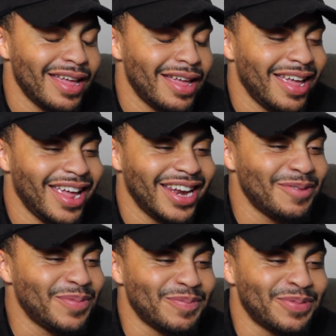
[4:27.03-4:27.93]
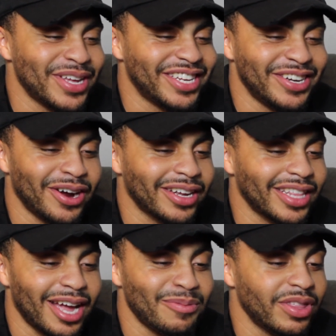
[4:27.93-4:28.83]
and it'd be pitch dark.
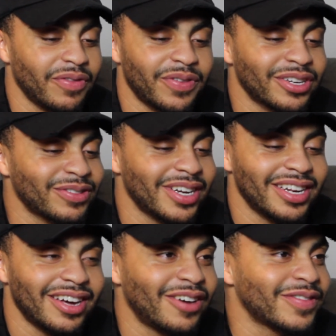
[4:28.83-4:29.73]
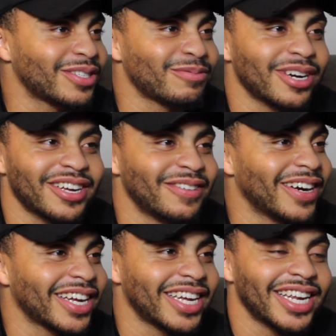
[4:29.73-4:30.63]
Like I'd be the first one in the office
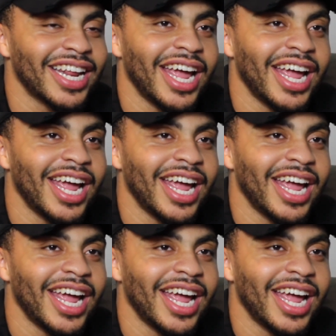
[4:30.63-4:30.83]
working.